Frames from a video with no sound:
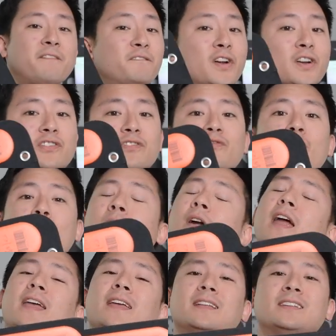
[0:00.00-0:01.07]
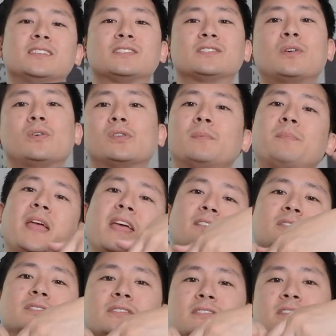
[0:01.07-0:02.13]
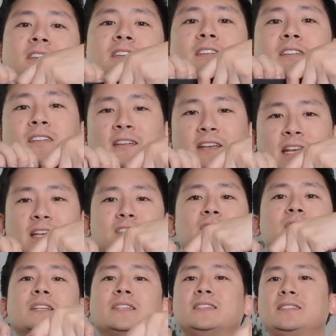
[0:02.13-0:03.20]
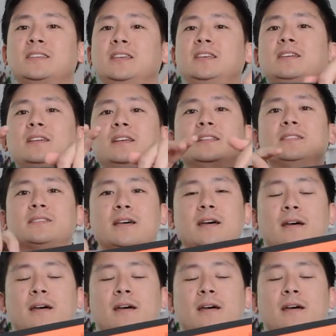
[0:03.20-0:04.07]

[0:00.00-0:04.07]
first foray into solar panels. As you can see, it's